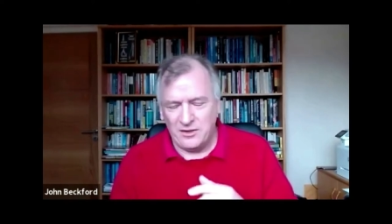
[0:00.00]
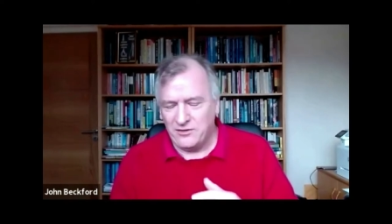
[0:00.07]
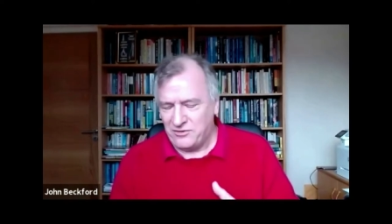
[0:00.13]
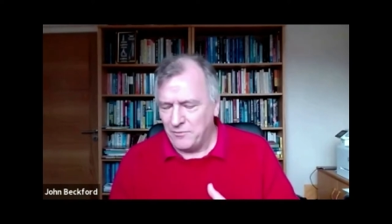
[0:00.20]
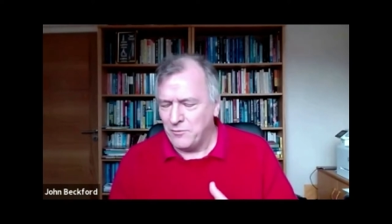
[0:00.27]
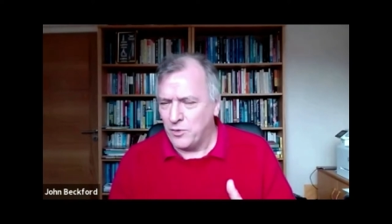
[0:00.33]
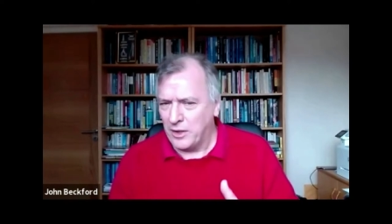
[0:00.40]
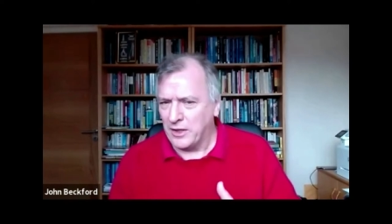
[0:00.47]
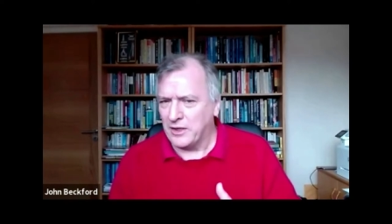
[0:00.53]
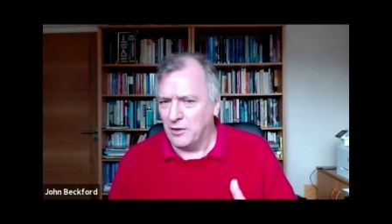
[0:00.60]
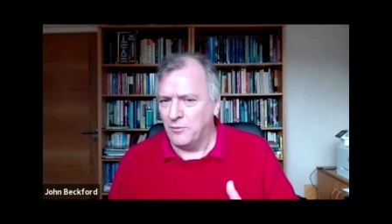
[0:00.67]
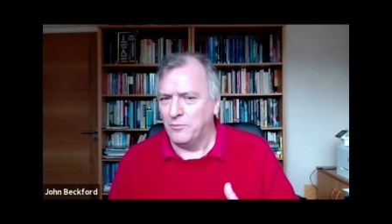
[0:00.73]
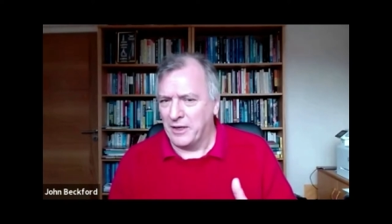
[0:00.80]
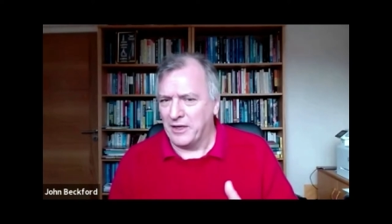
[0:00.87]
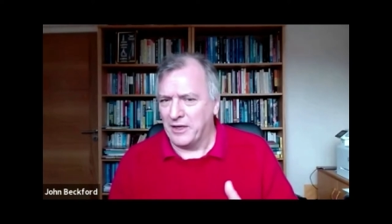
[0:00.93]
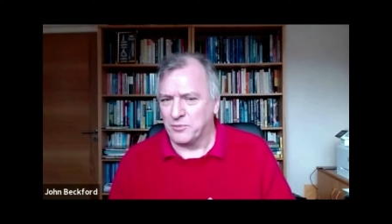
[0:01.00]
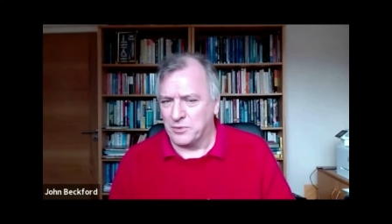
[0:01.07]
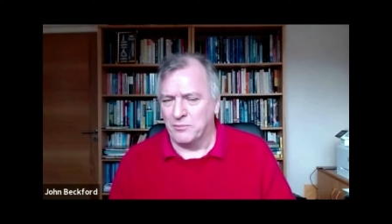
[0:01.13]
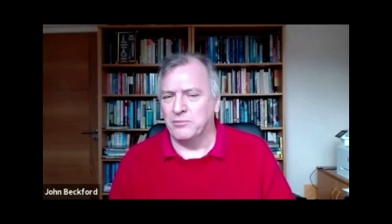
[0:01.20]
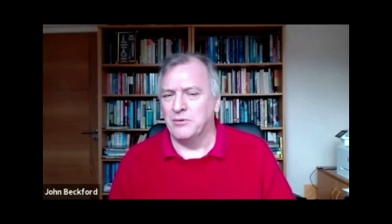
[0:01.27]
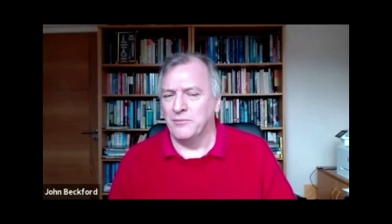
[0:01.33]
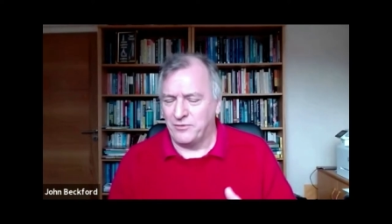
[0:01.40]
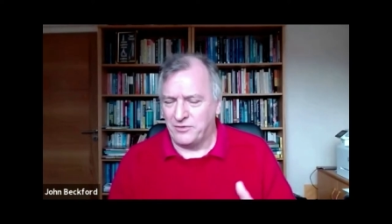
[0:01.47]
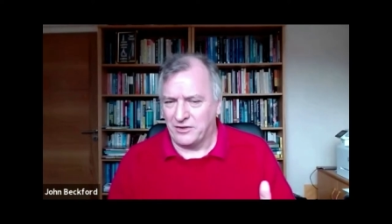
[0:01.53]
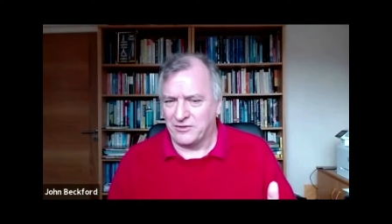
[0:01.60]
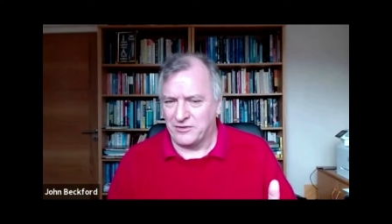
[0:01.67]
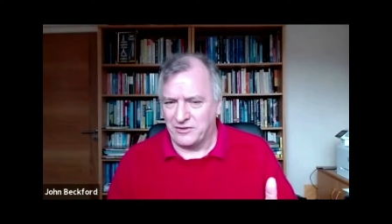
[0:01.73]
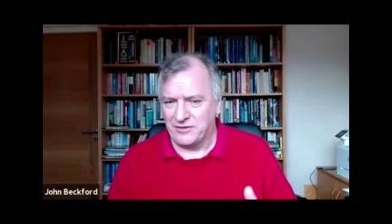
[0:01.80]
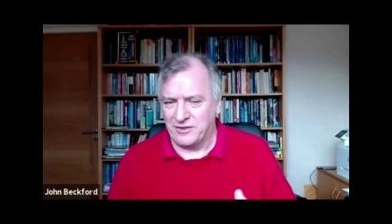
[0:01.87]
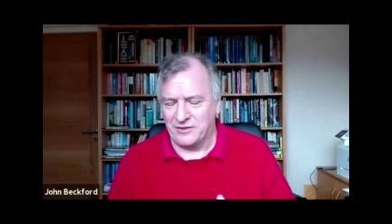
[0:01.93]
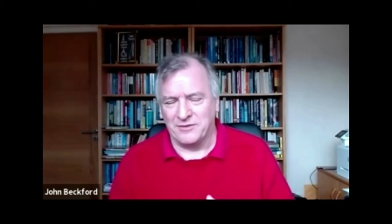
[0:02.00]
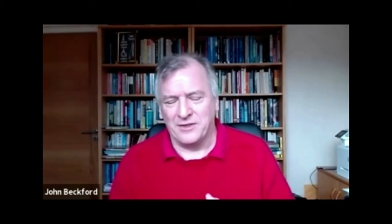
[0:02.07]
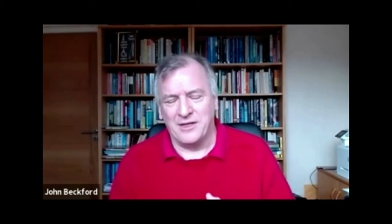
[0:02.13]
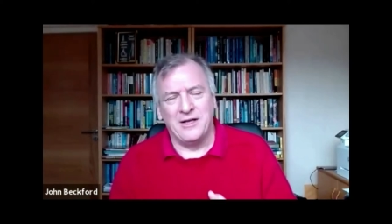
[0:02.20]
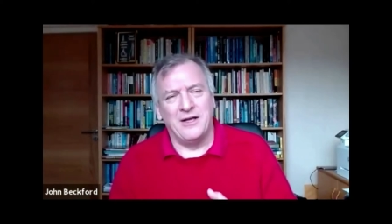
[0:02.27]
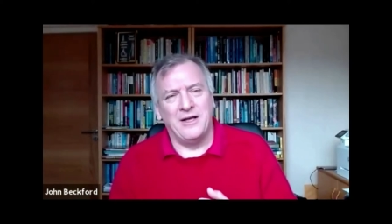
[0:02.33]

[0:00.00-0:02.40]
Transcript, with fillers: some quite complex problems such as you know,